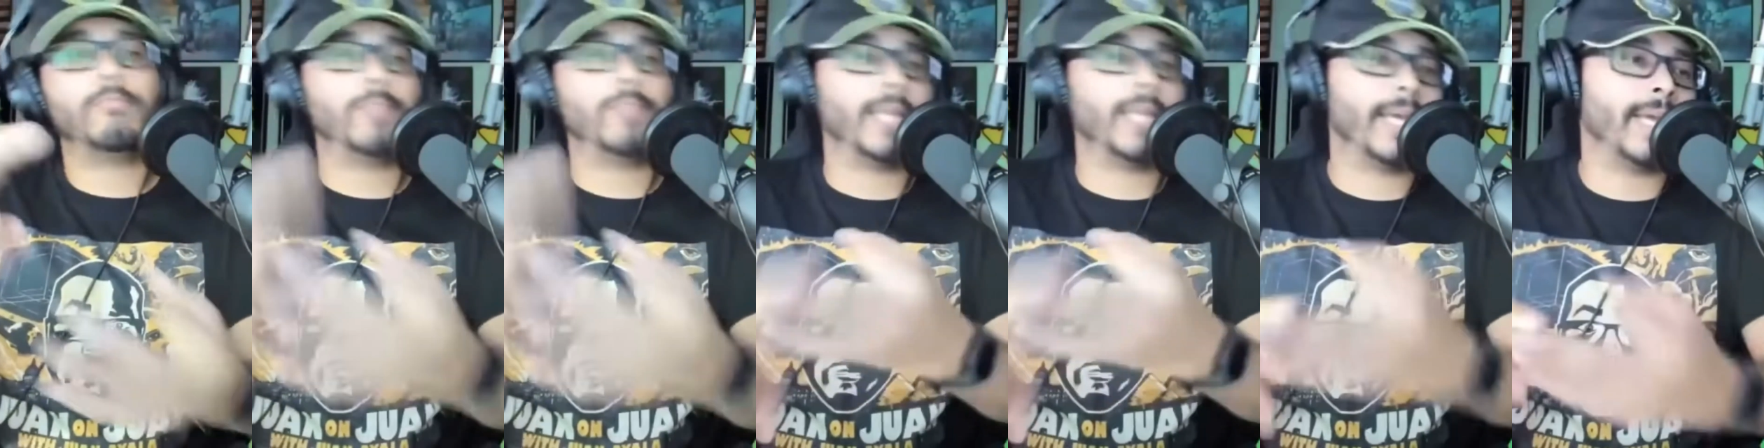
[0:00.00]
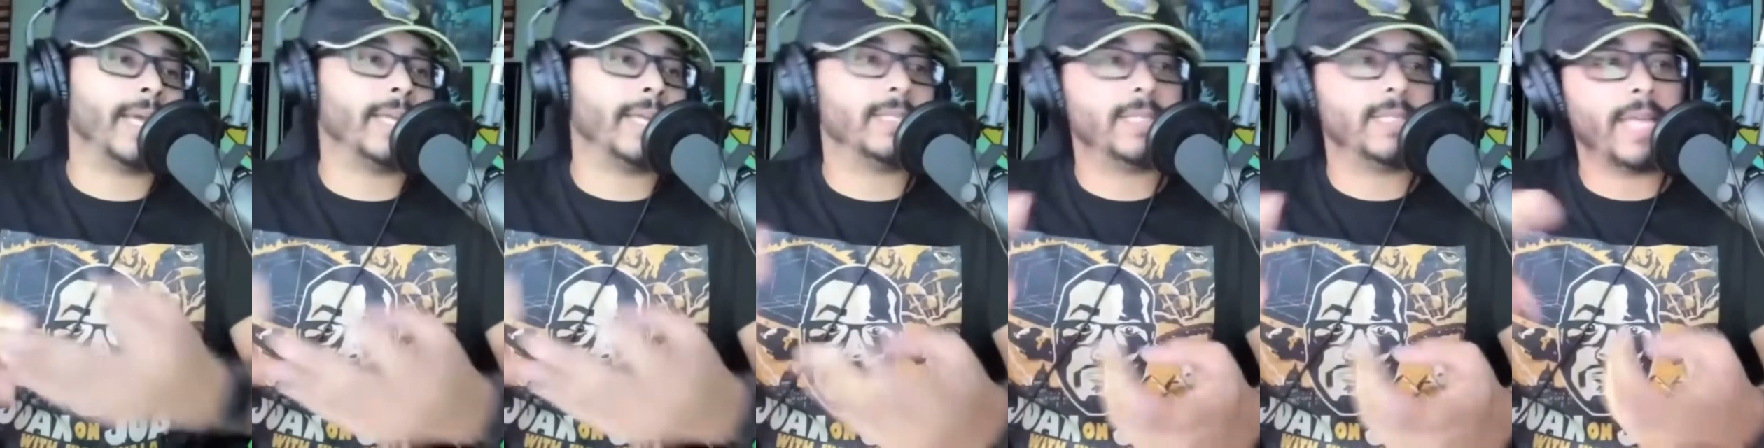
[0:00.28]

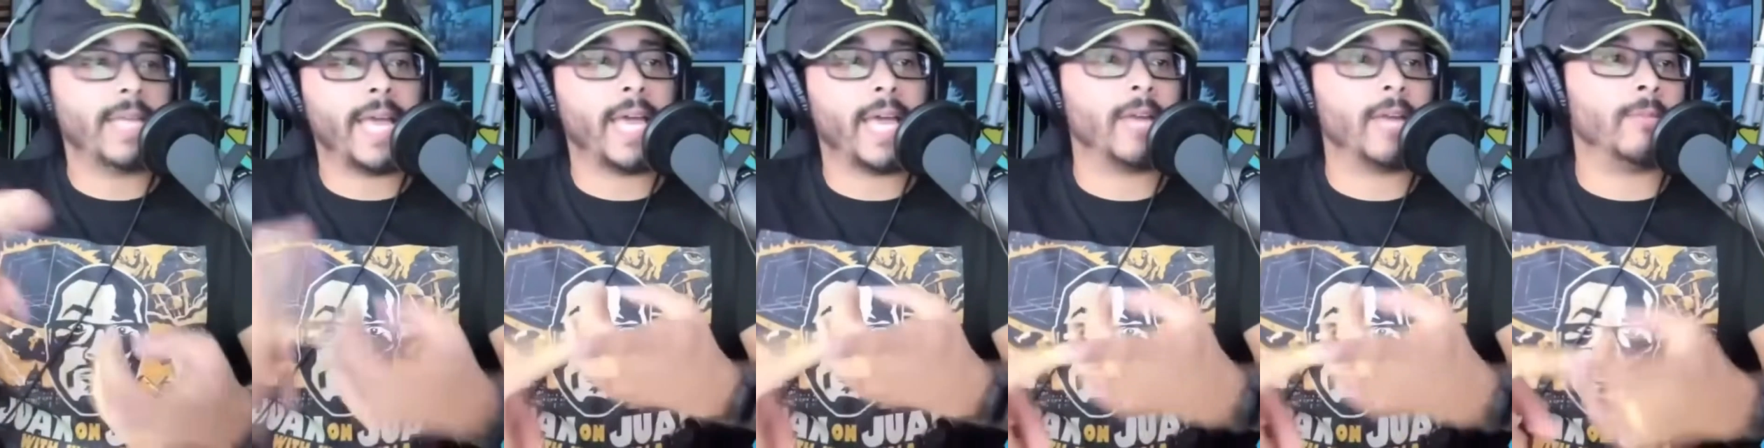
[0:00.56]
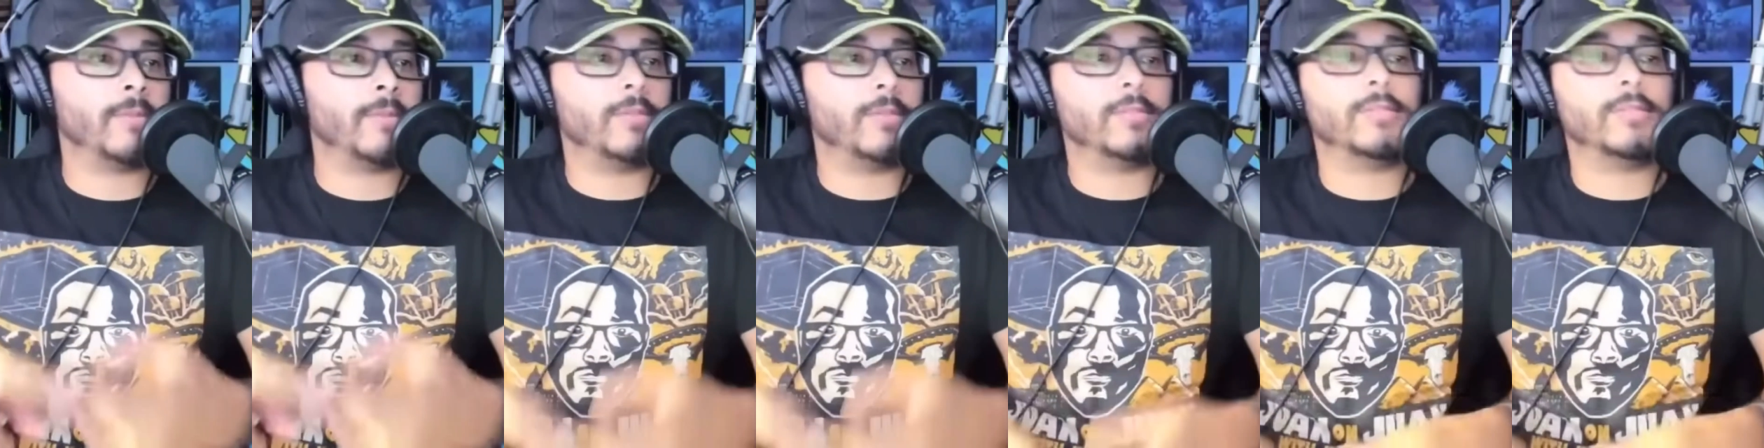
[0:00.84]
plants,
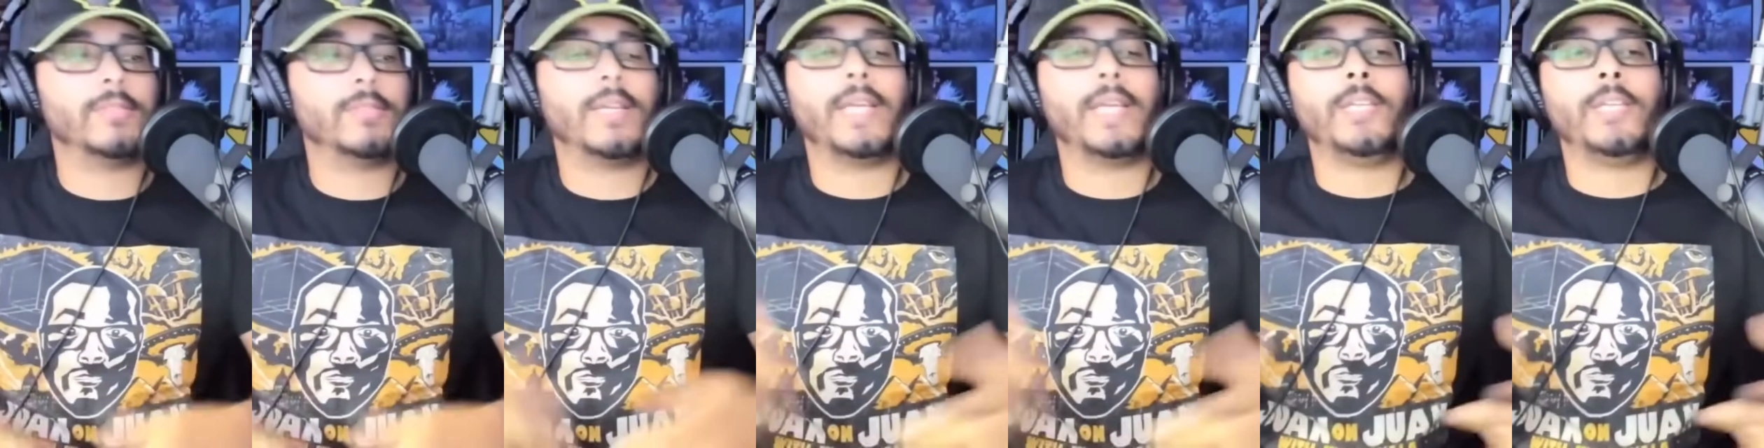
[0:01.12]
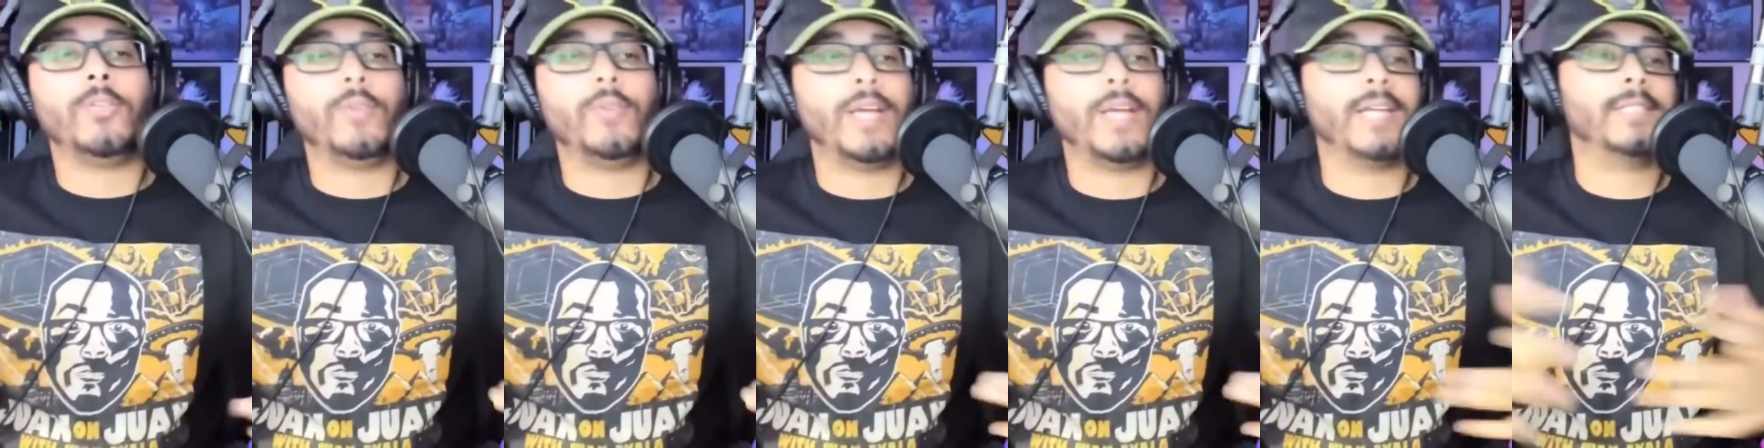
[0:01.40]
animals, and
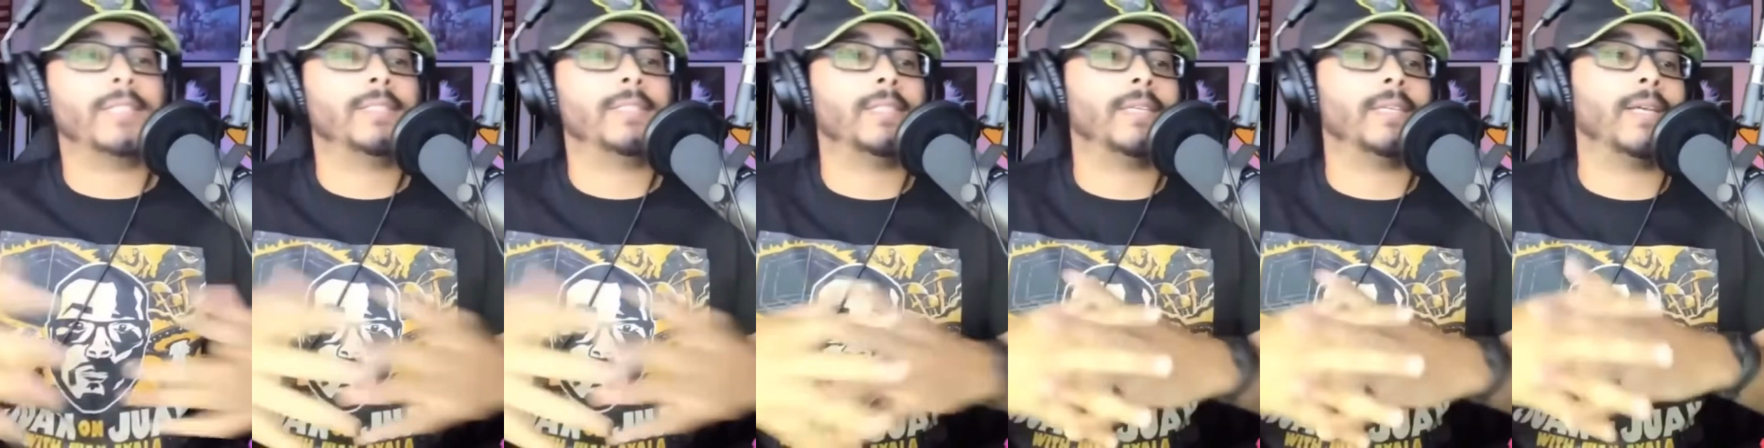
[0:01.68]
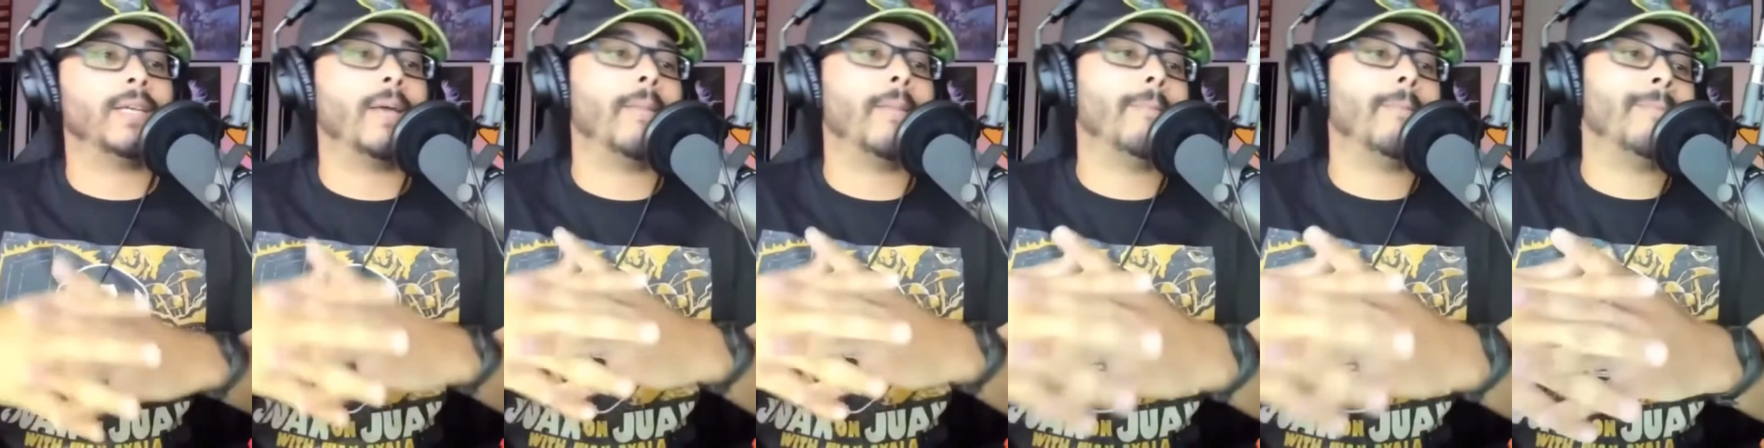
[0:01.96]
you guessed it,
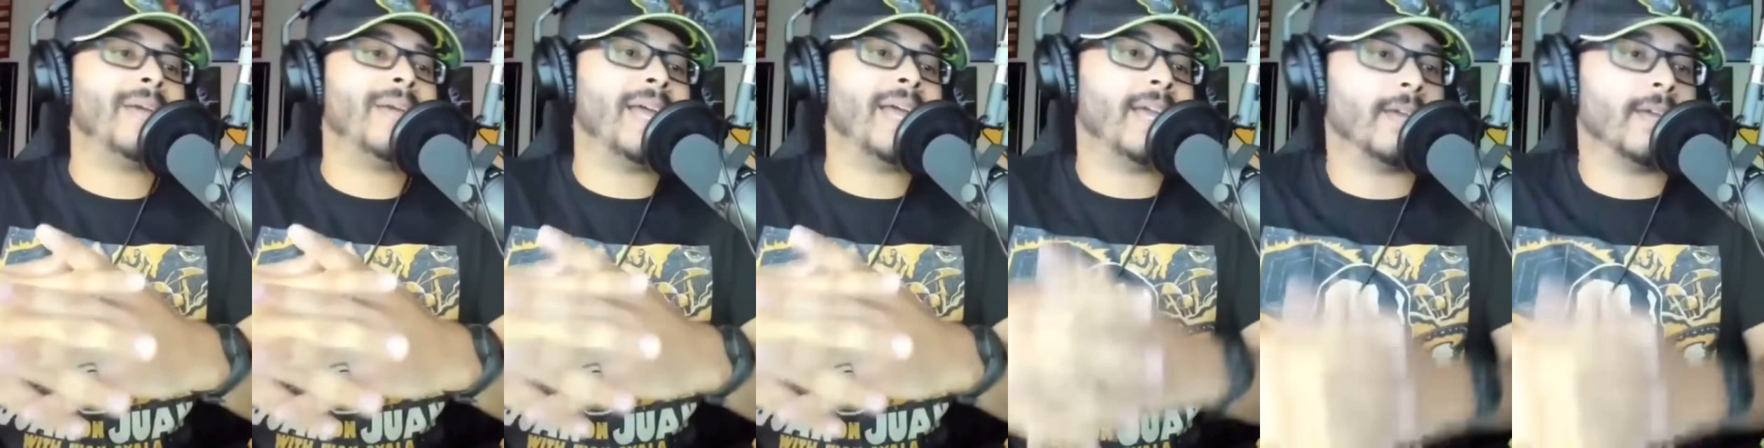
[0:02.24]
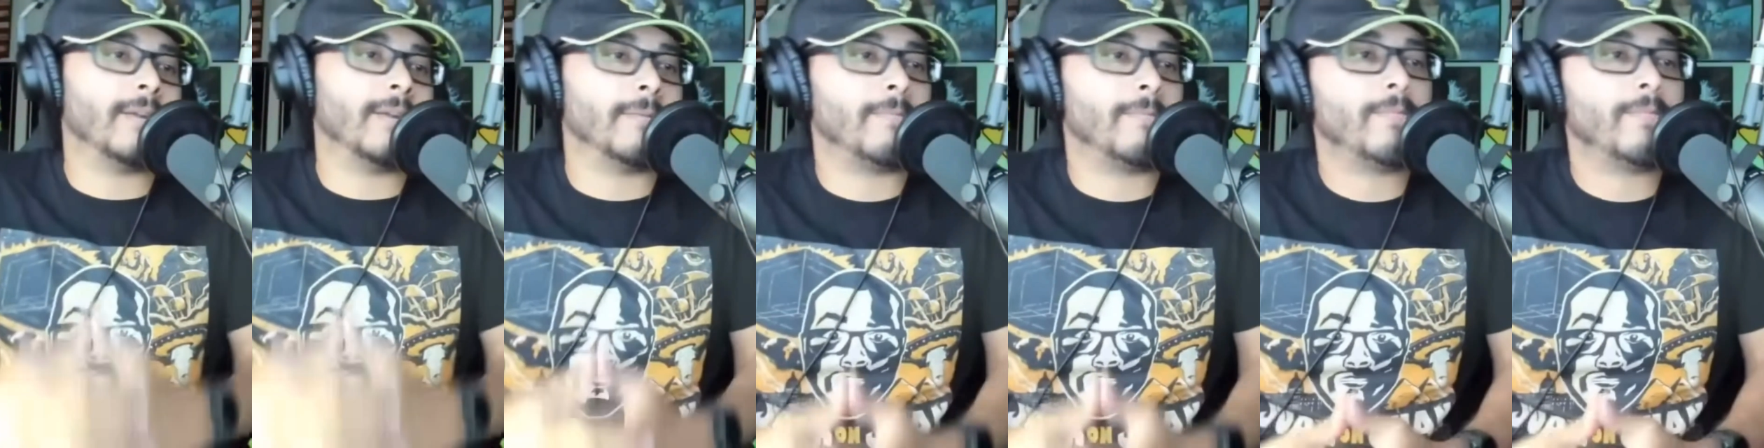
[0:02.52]

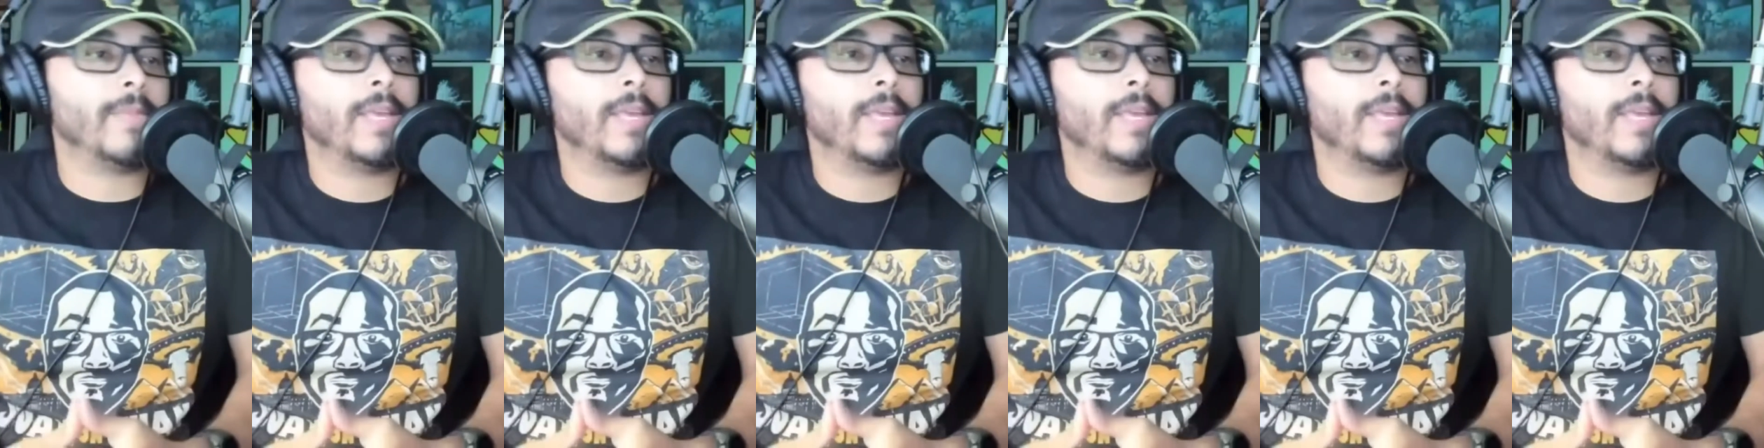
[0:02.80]
man.